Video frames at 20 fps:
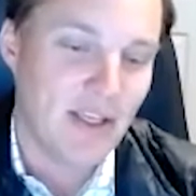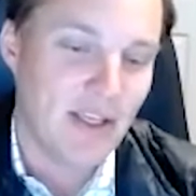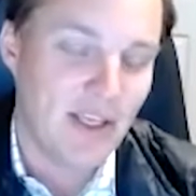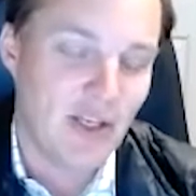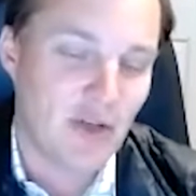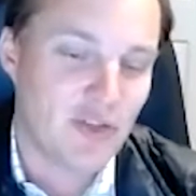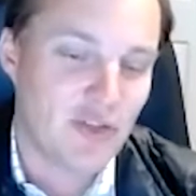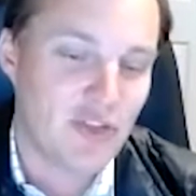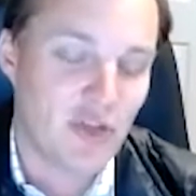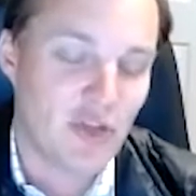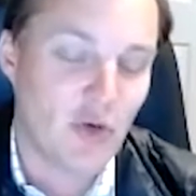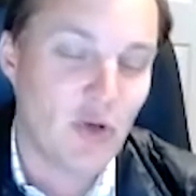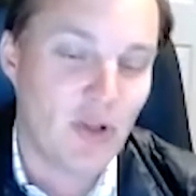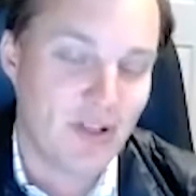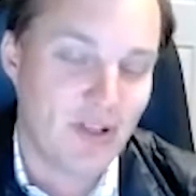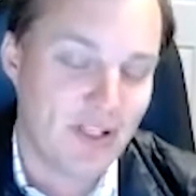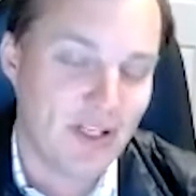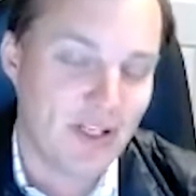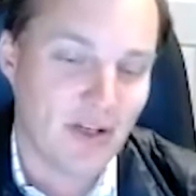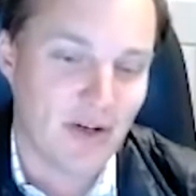so
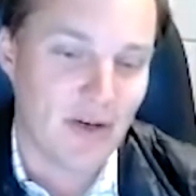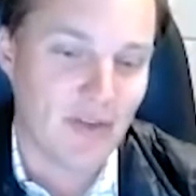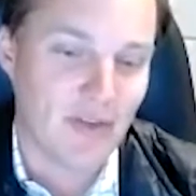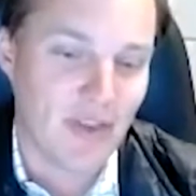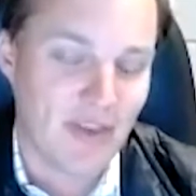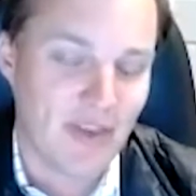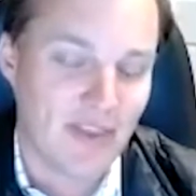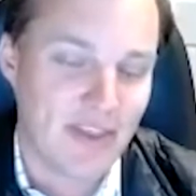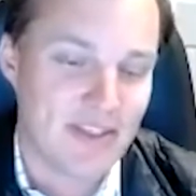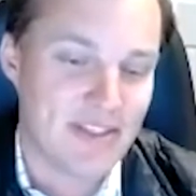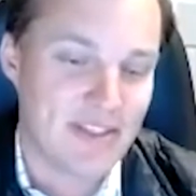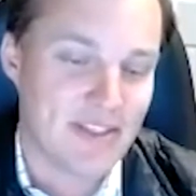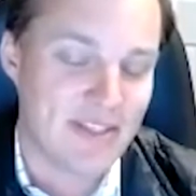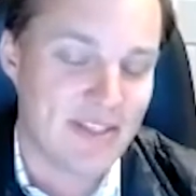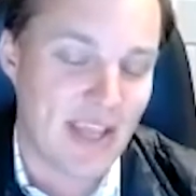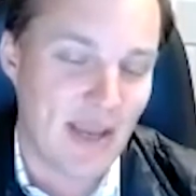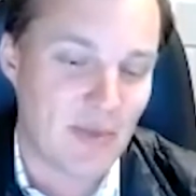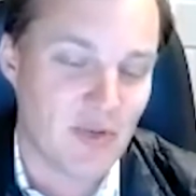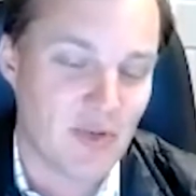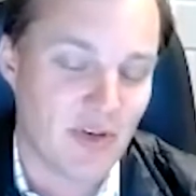clear that this is
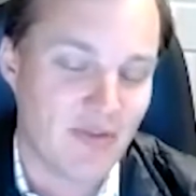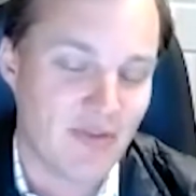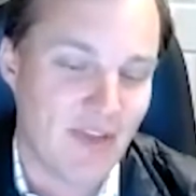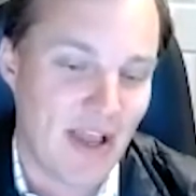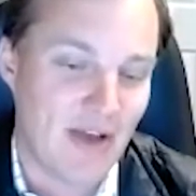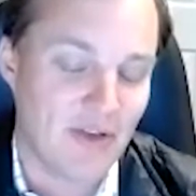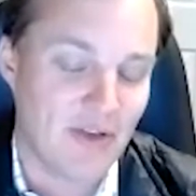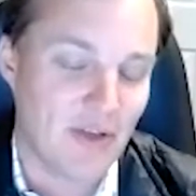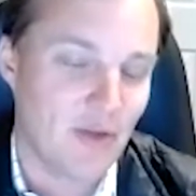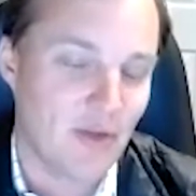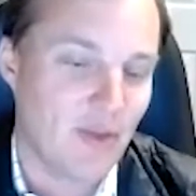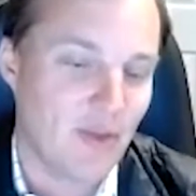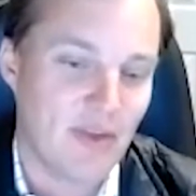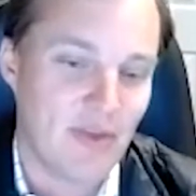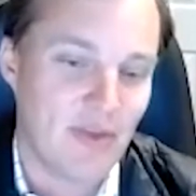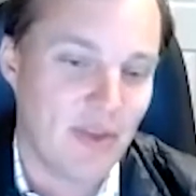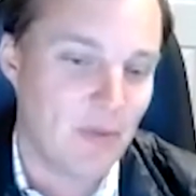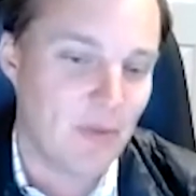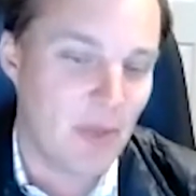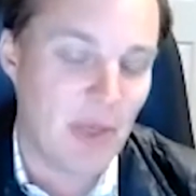capturing value
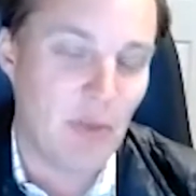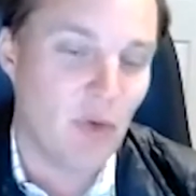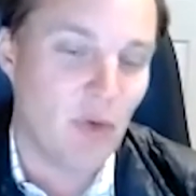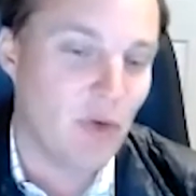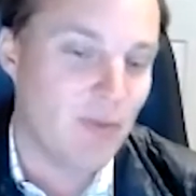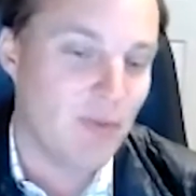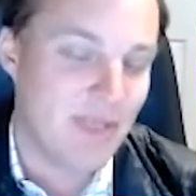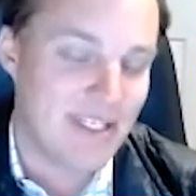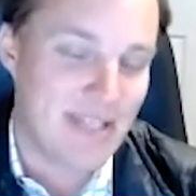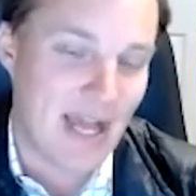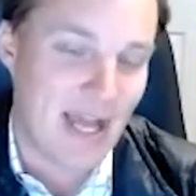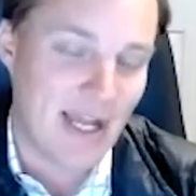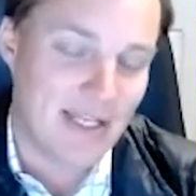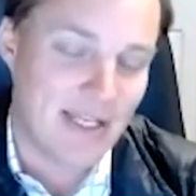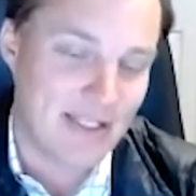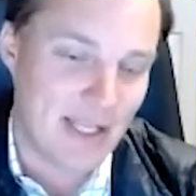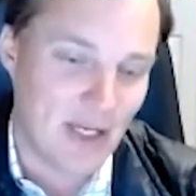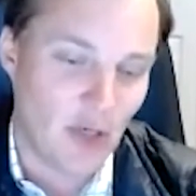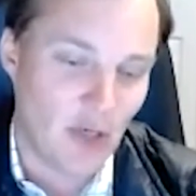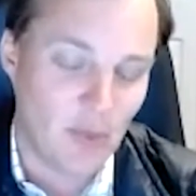that people would be dying
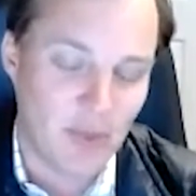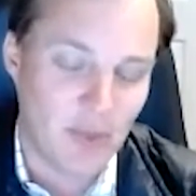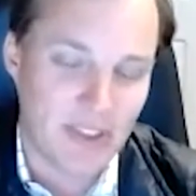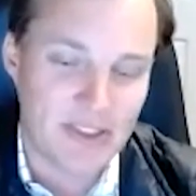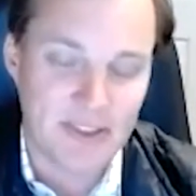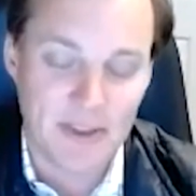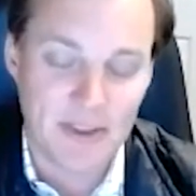to help us.